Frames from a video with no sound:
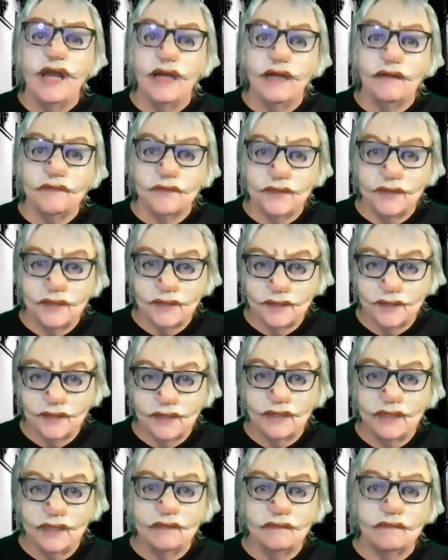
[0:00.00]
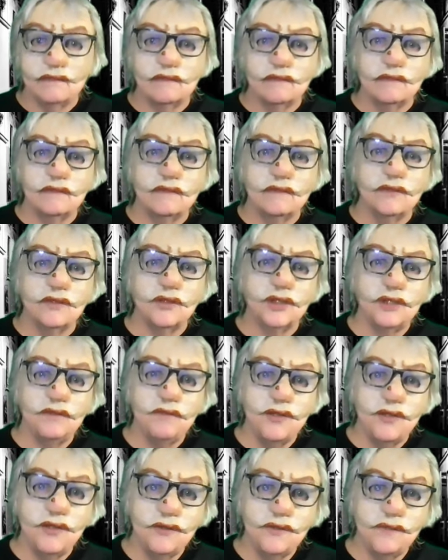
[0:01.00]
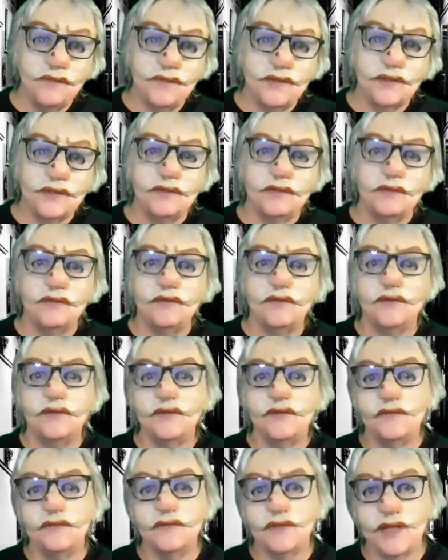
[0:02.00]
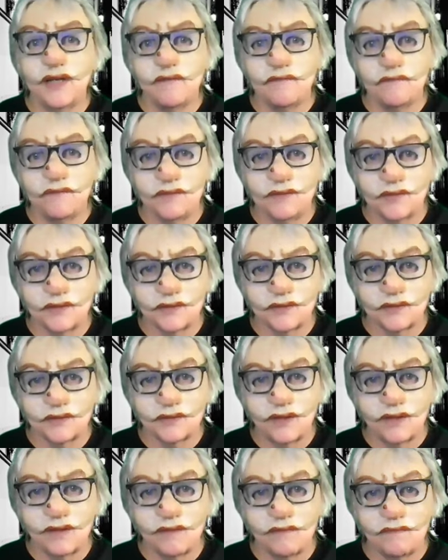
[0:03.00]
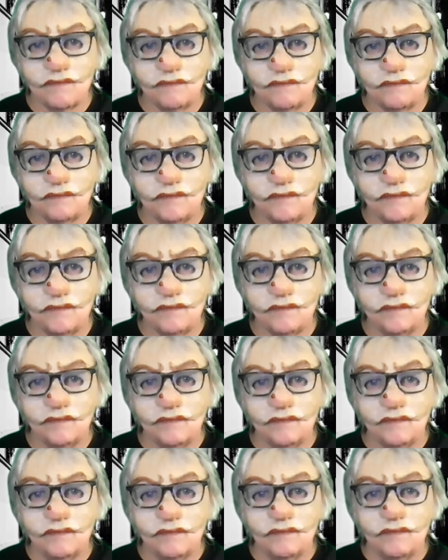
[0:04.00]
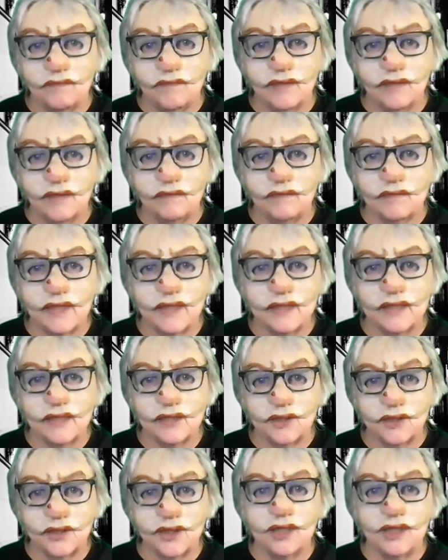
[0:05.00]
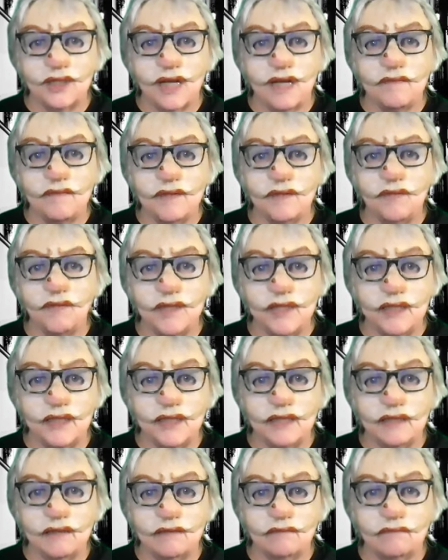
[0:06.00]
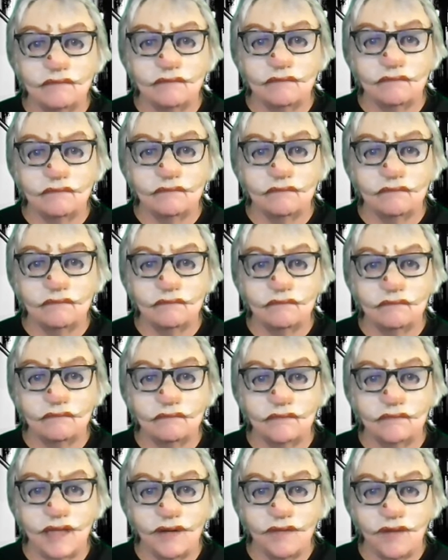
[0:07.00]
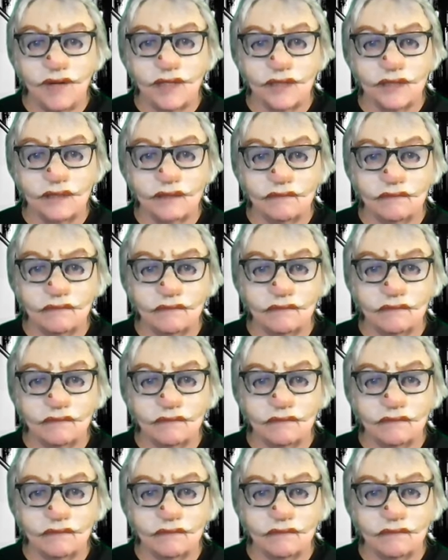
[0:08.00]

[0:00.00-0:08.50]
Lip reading: After DC, she moved to San Francisco. When I say she, I mean Wendy, not Wanda.